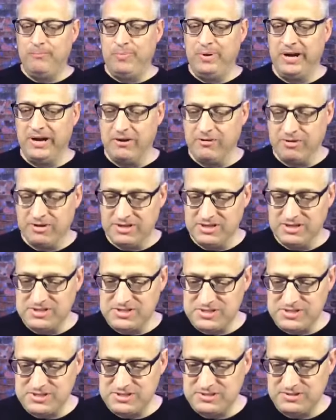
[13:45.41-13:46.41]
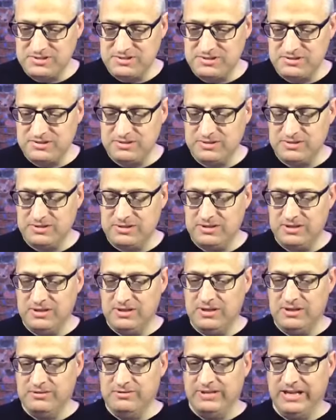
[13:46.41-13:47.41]
perilous,
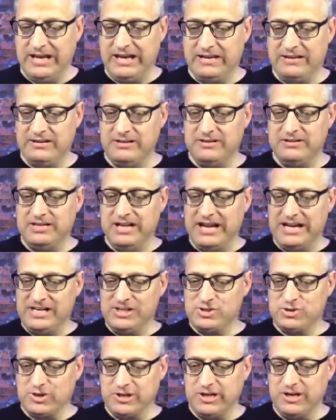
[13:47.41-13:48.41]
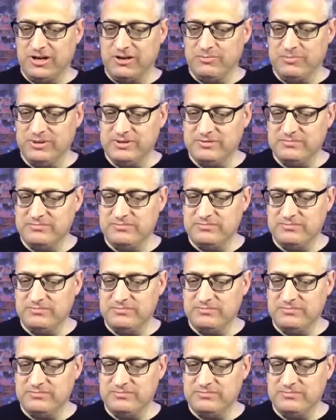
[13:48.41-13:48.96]
that danger element.